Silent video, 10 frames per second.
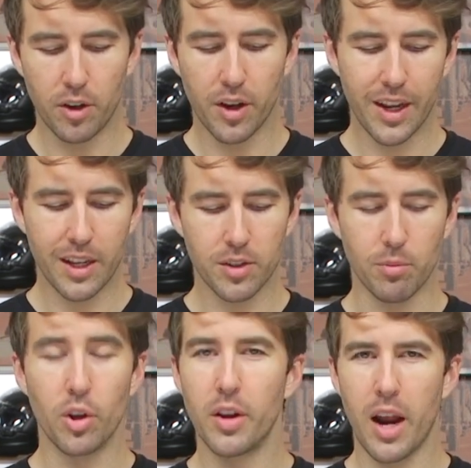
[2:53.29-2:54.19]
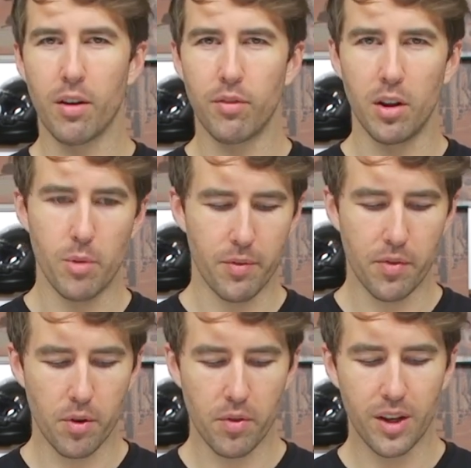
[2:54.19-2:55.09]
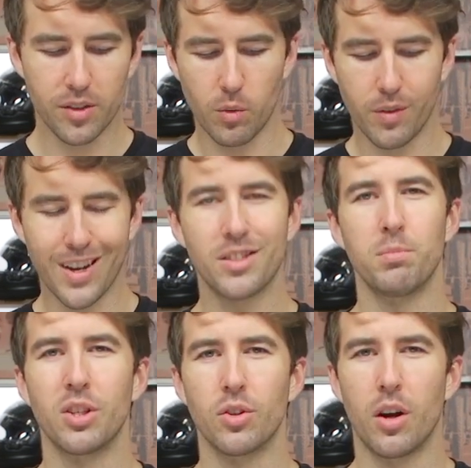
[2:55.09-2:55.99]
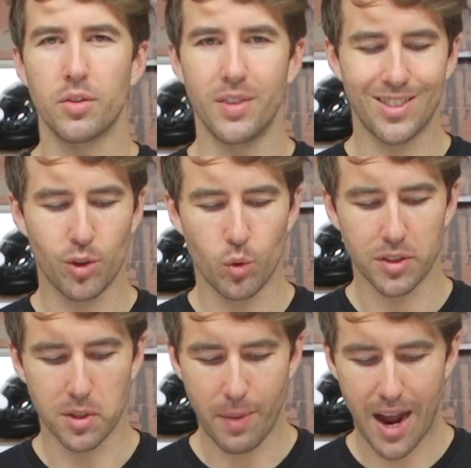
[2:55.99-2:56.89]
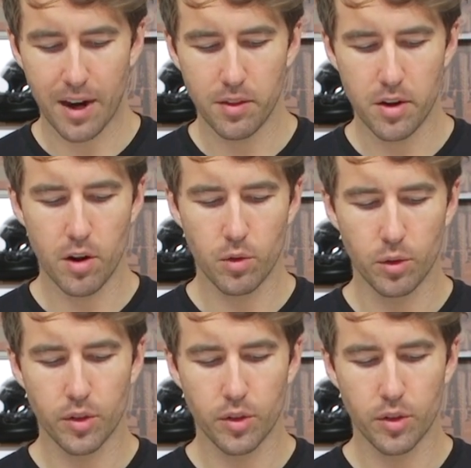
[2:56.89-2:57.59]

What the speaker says: You're gonna get some good airflow moving through this, and we've got some exhaust vents towards the back of the knuckle